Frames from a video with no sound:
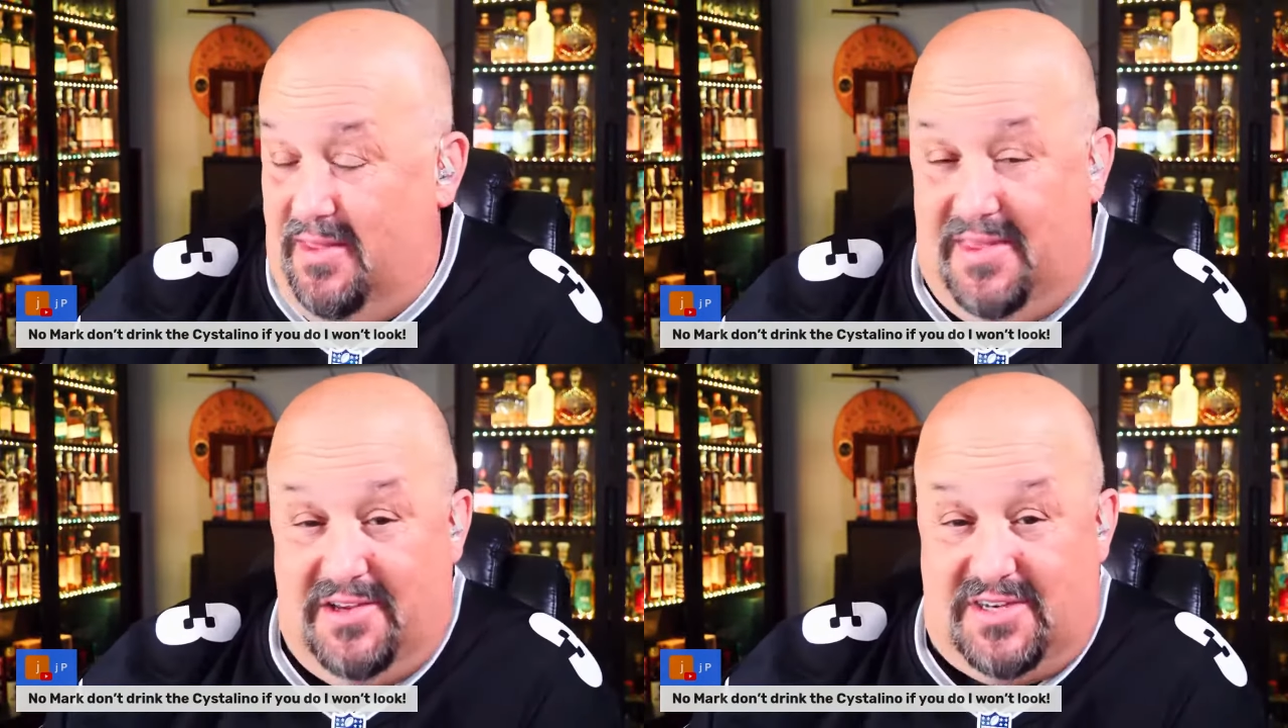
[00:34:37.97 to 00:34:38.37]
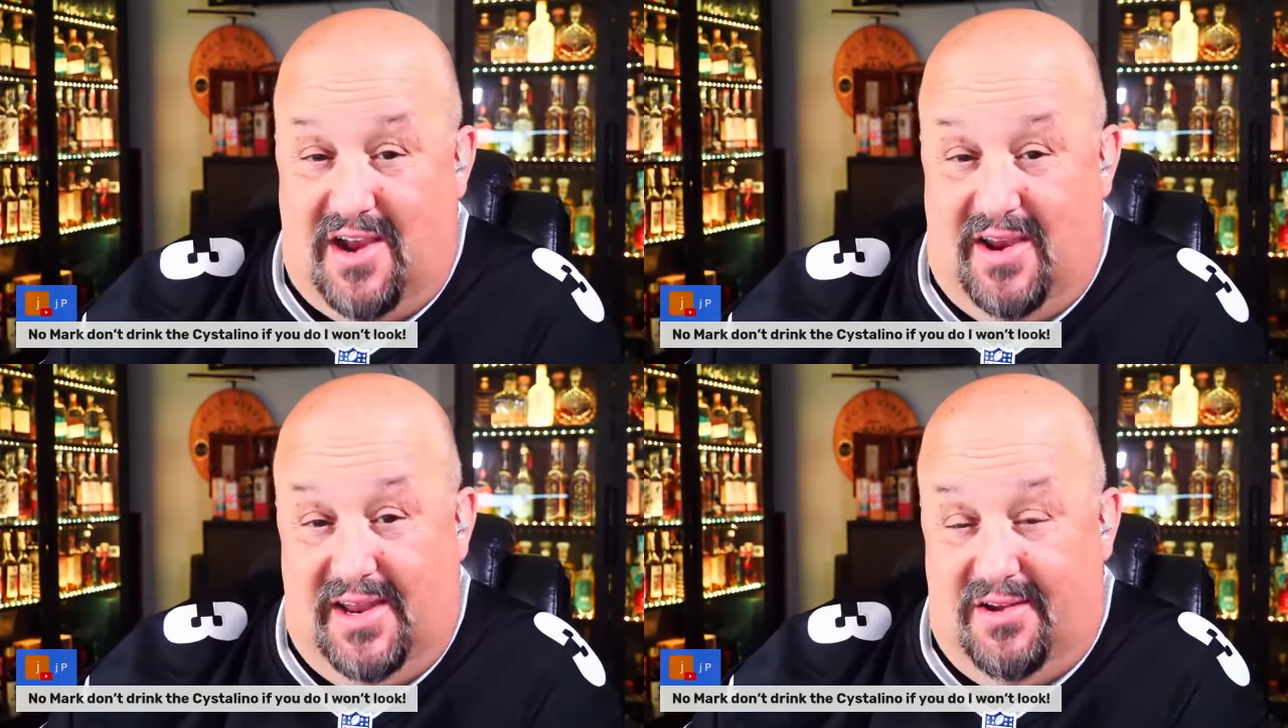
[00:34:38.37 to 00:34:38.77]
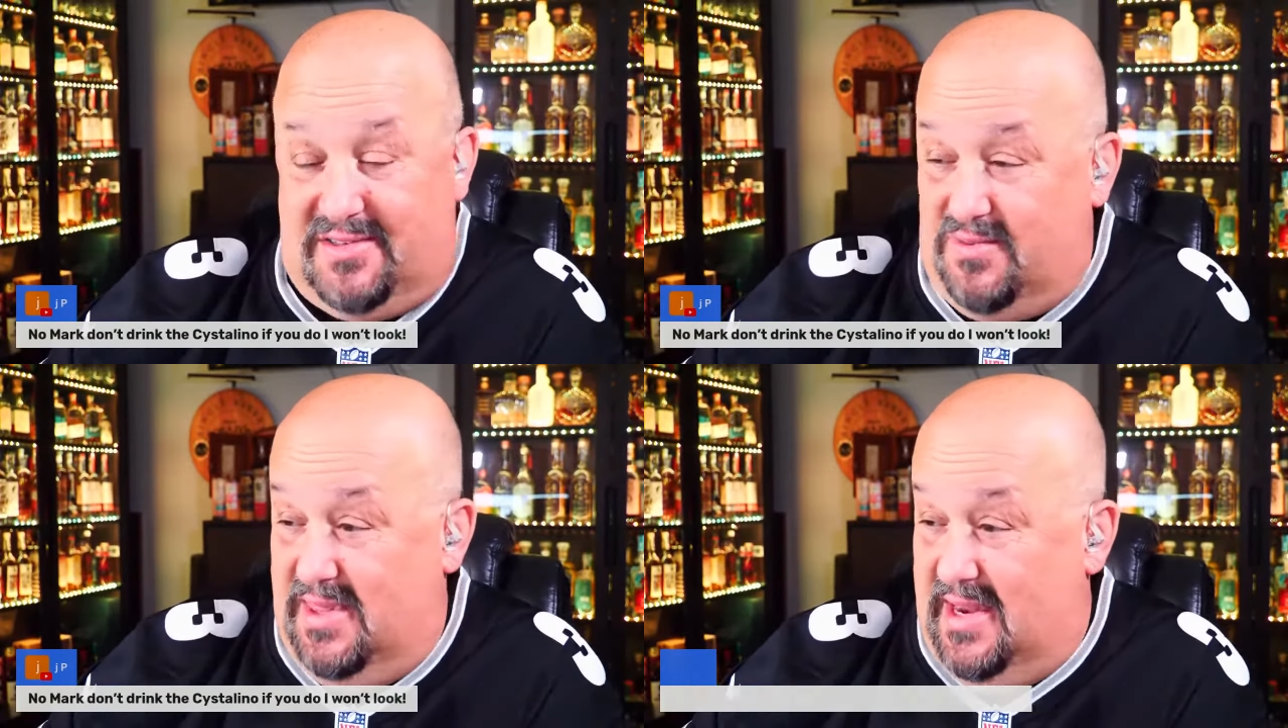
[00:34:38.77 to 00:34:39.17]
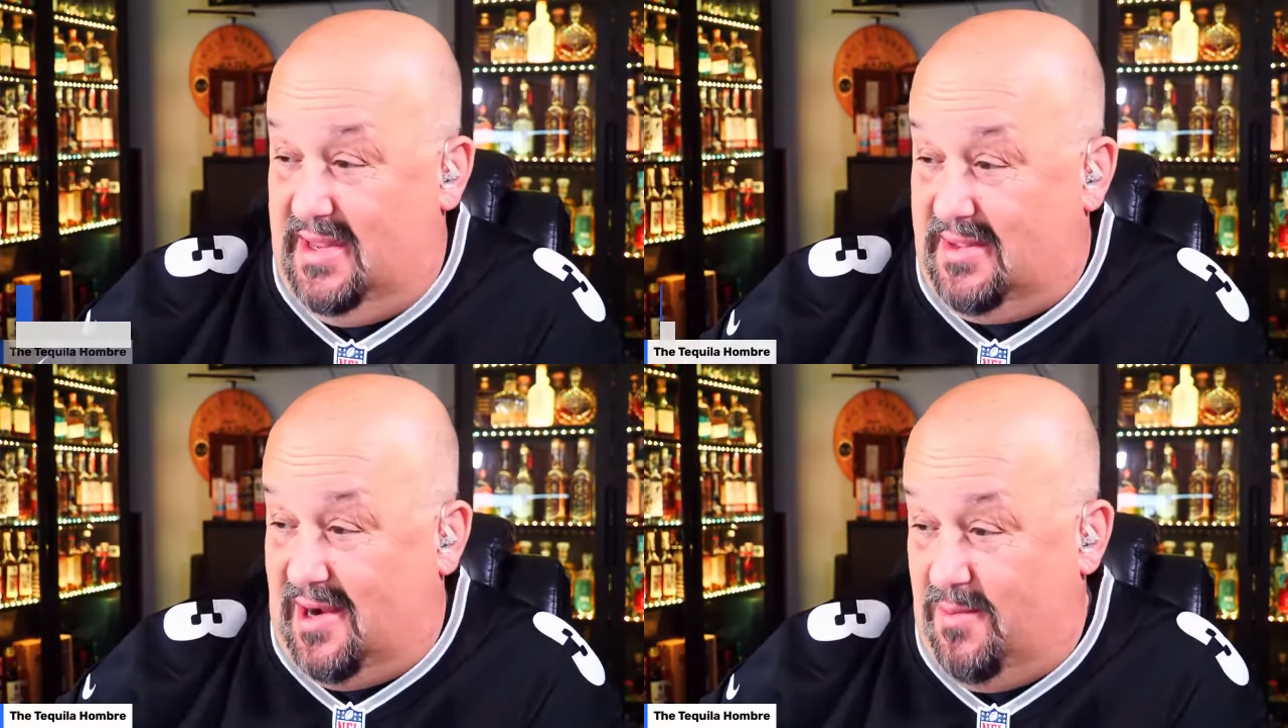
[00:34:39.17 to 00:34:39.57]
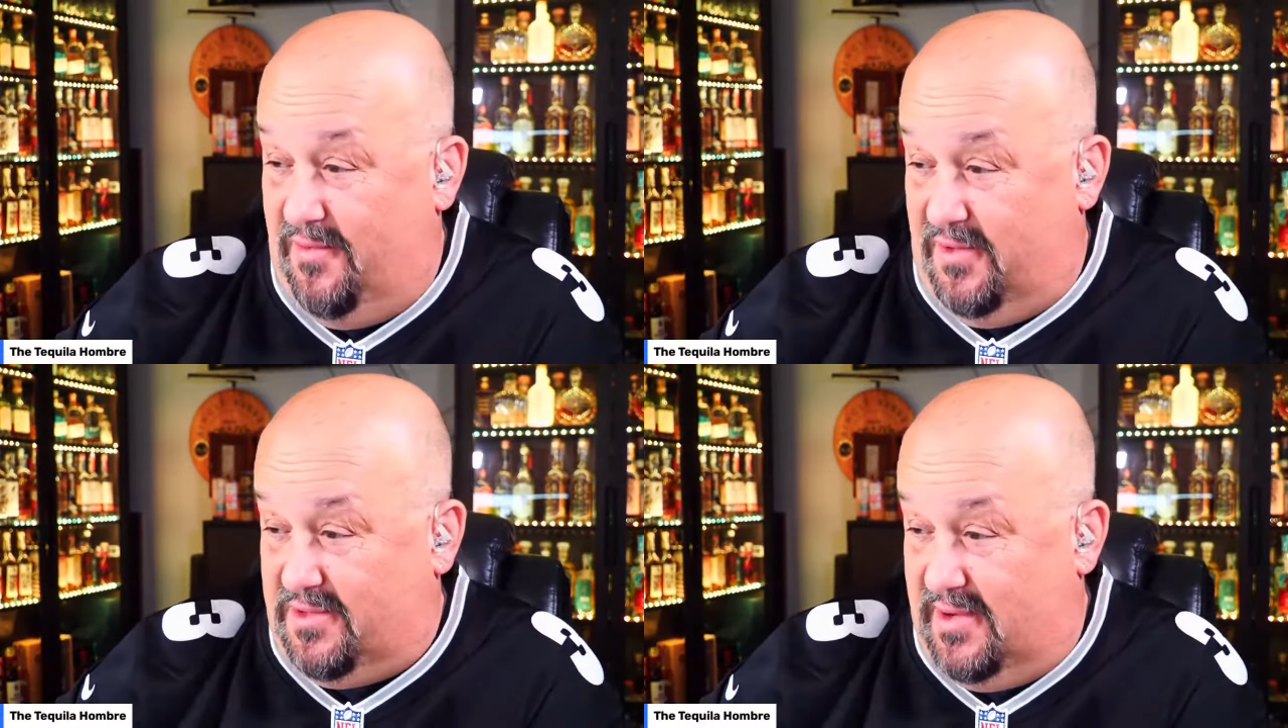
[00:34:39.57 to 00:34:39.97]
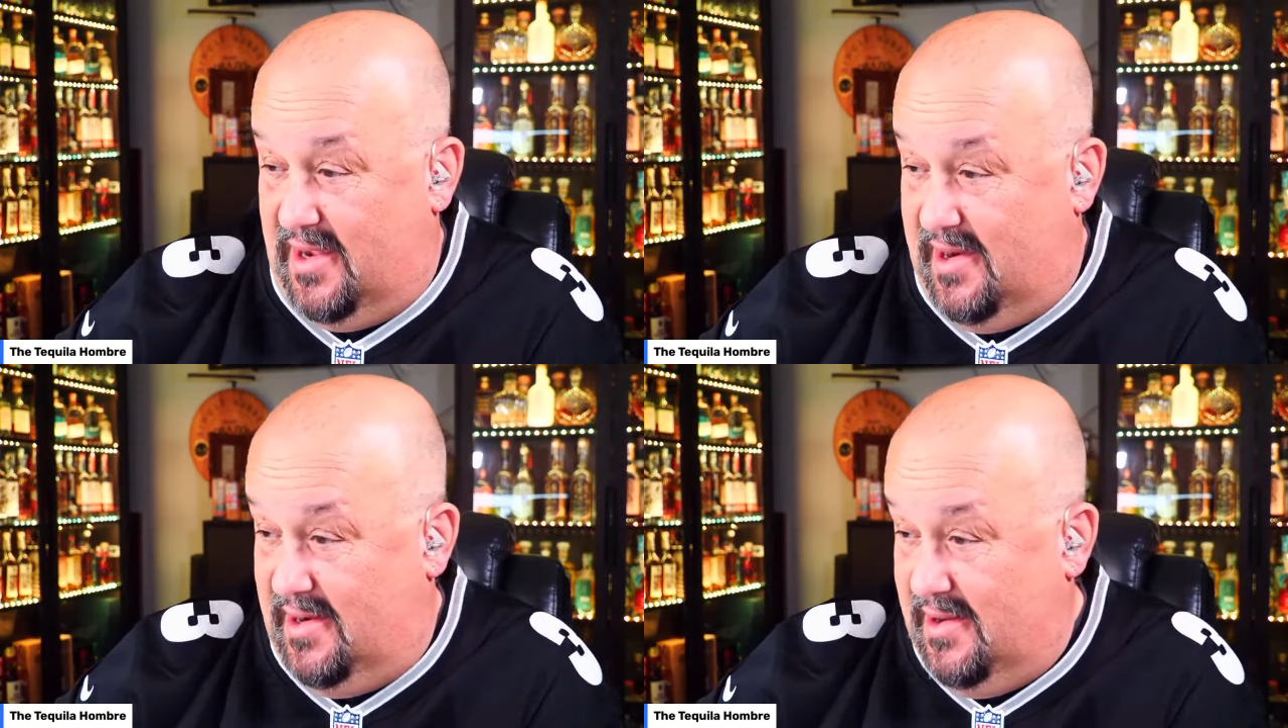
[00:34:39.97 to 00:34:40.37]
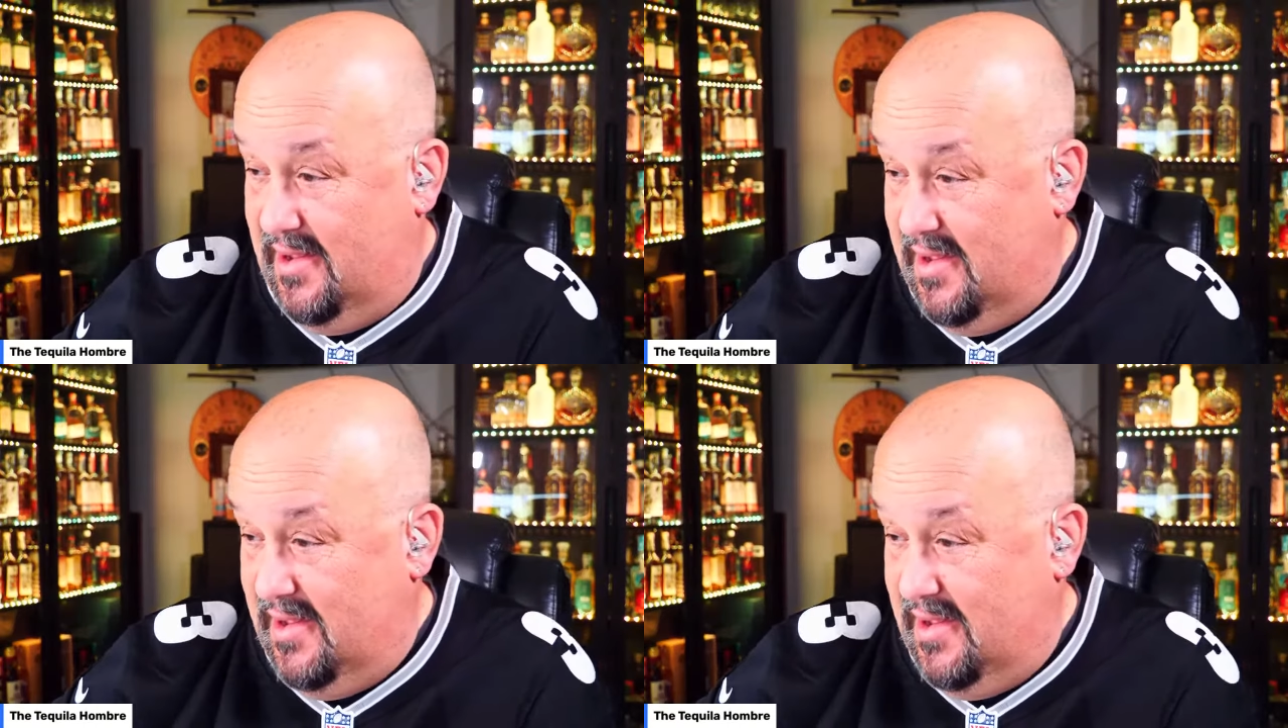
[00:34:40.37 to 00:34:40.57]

and the Sherry notes when they did the carbon filtering on it.